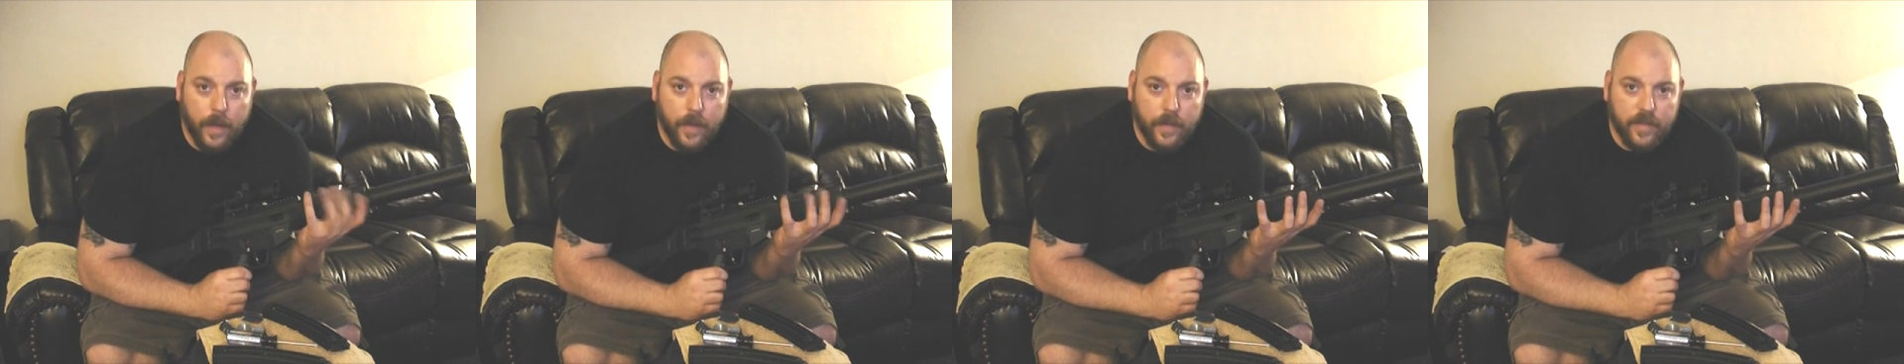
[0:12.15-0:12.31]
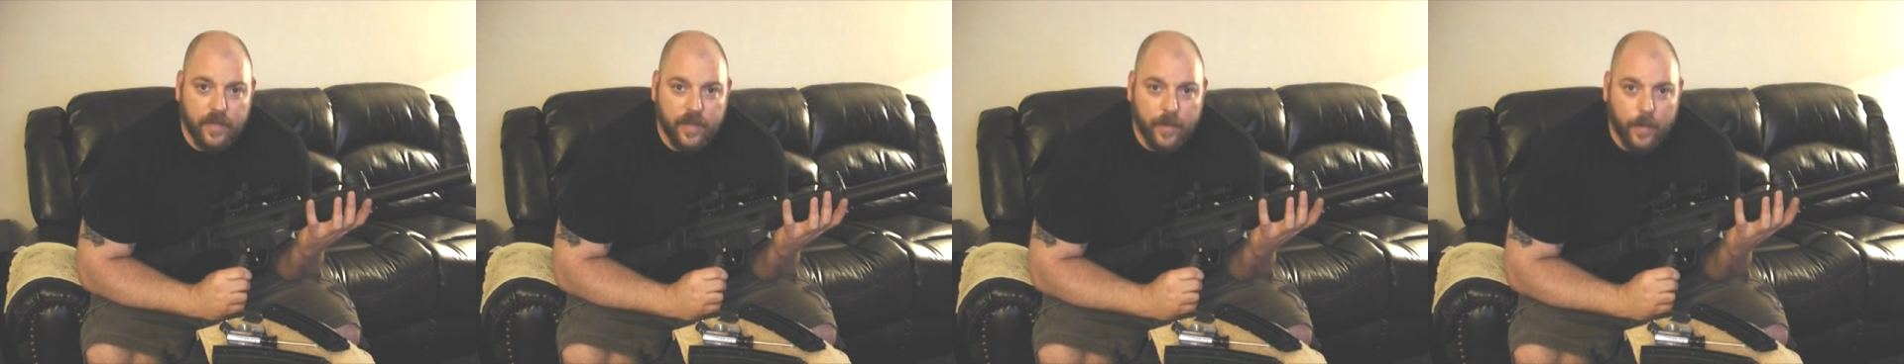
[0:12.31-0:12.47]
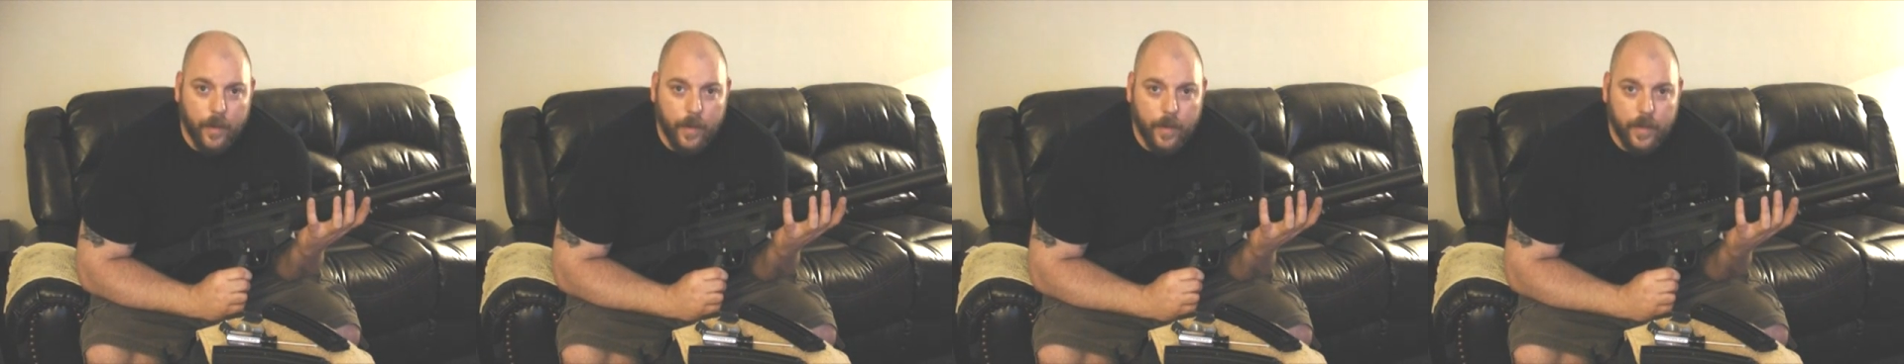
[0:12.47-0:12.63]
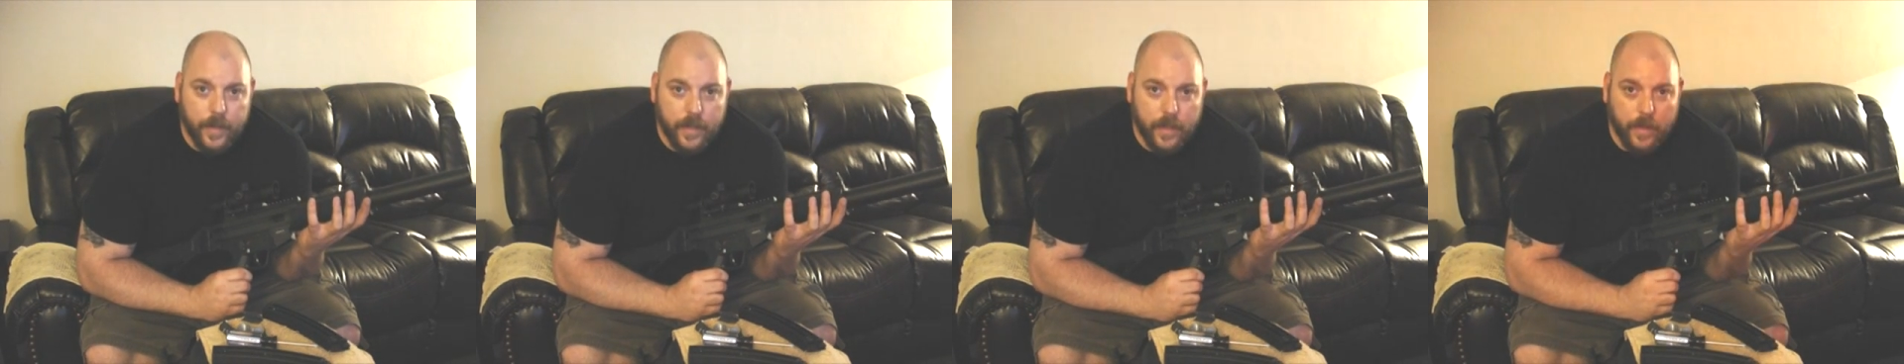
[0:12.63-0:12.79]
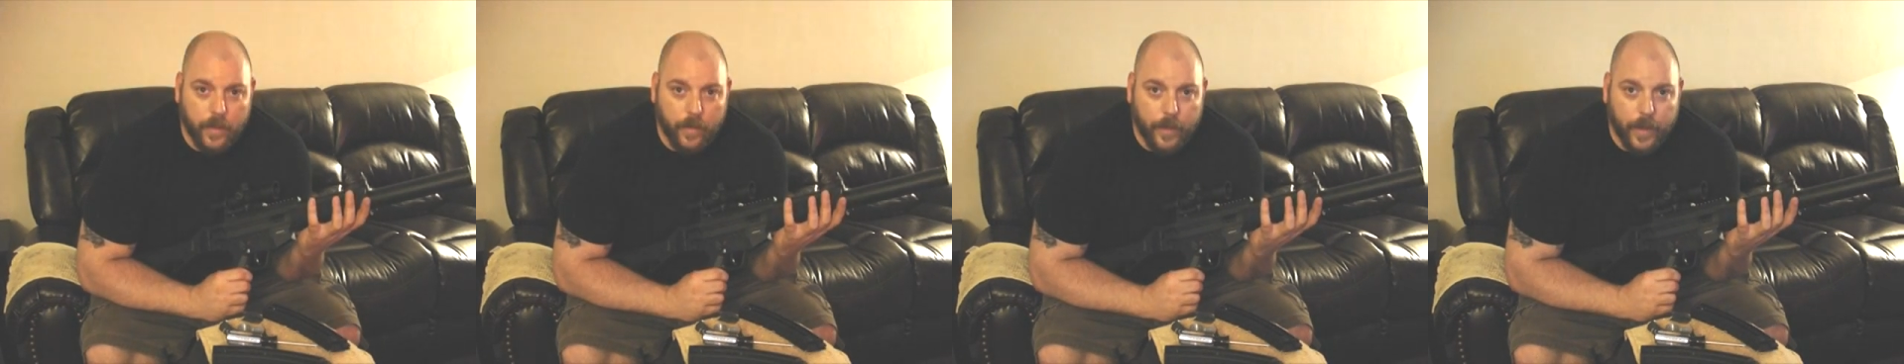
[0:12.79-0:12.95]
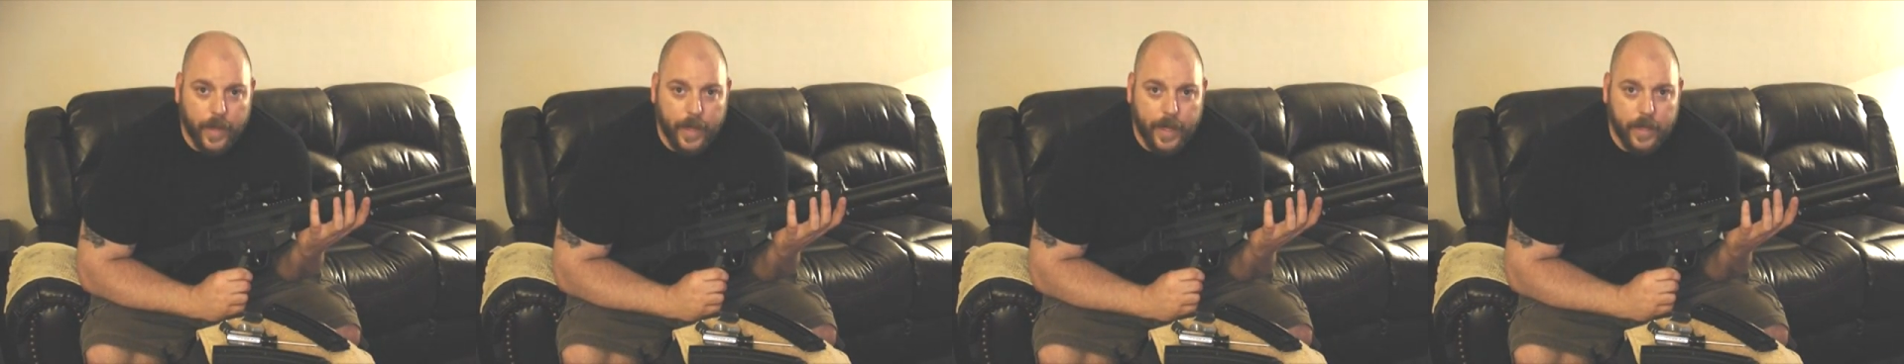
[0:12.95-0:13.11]
So we went to
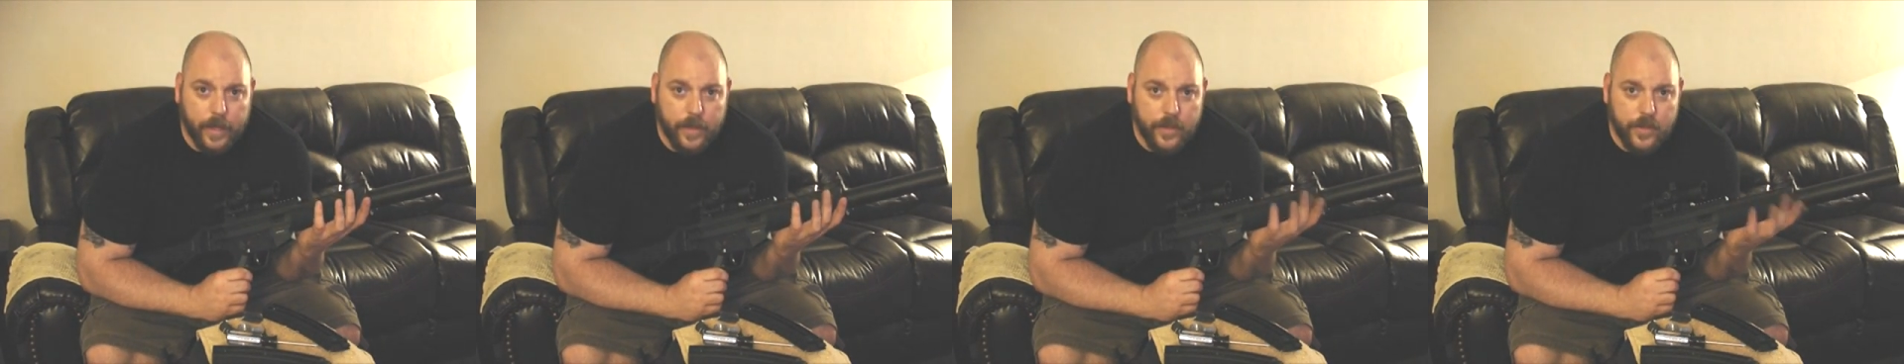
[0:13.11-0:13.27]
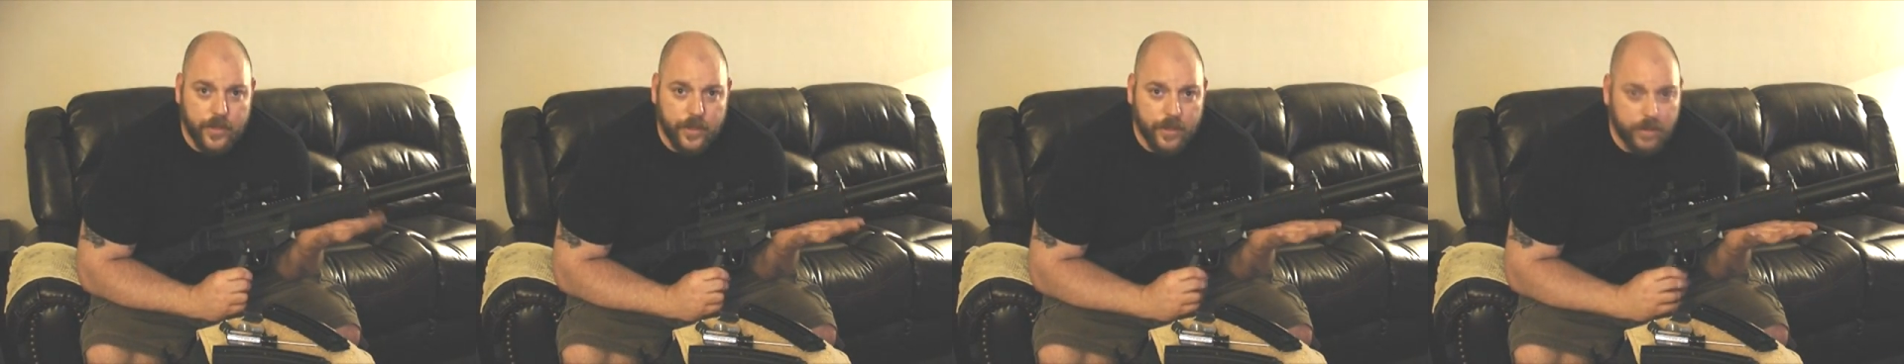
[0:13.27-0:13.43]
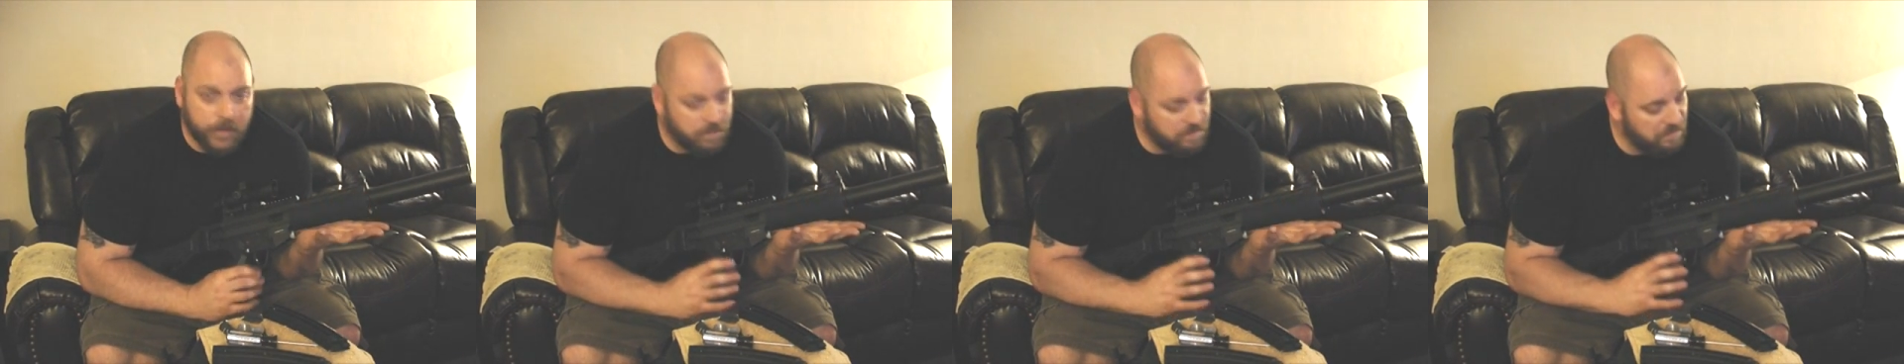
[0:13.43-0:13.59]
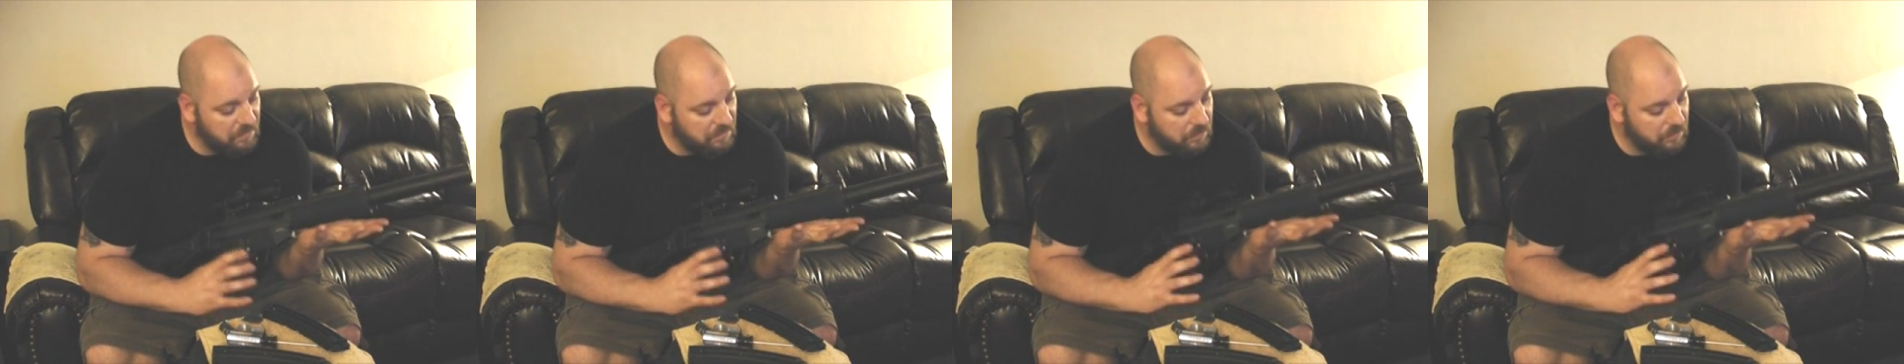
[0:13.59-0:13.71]
the range,